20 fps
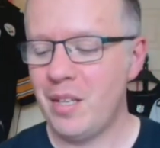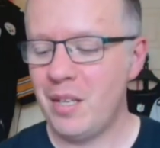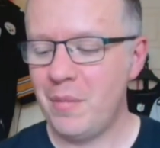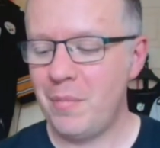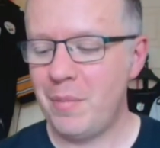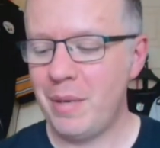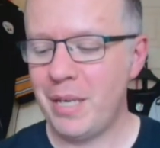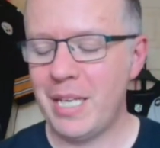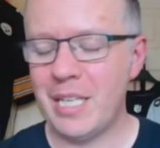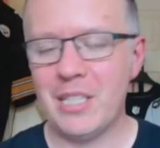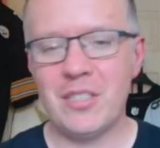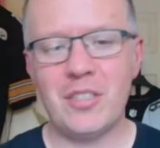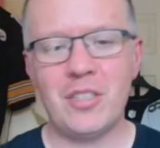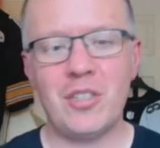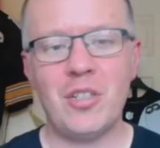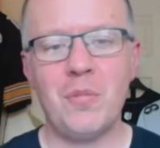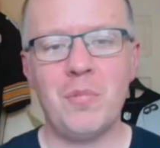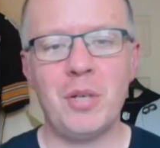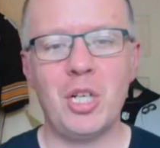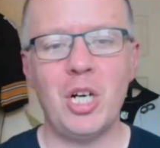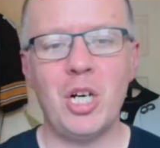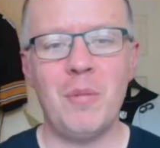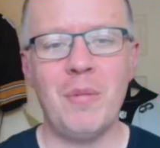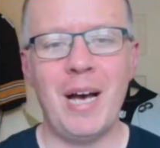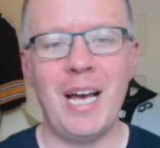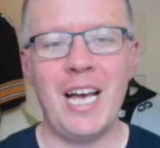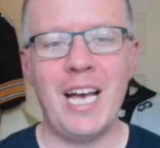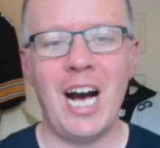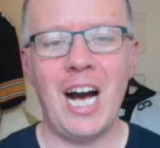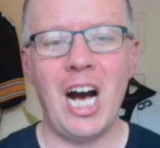Pickens could become
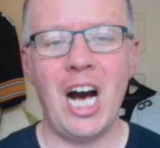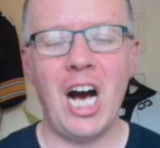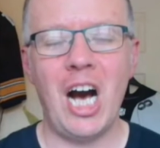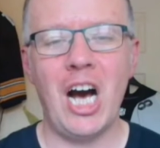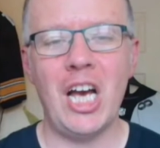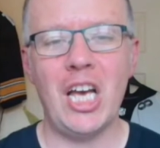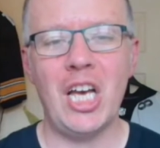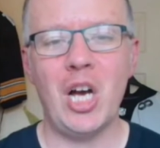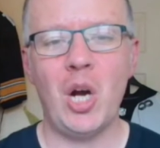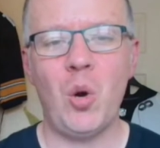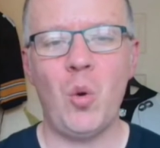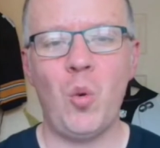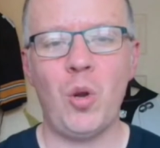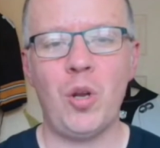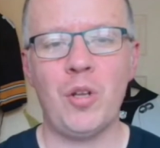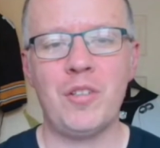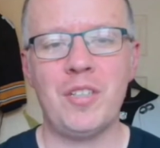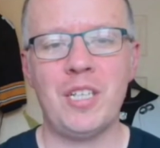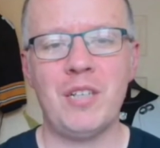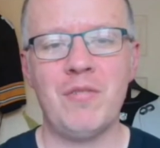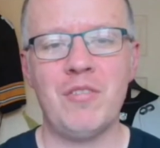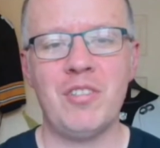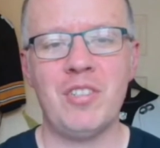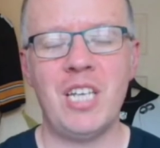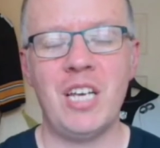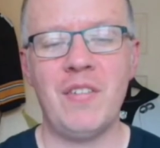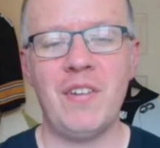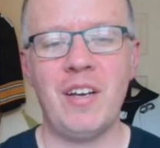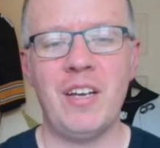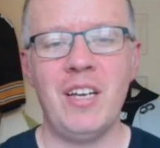a high quality
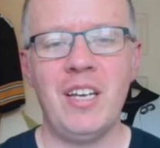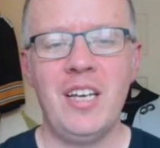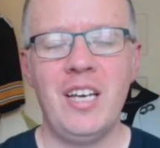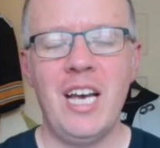receiver.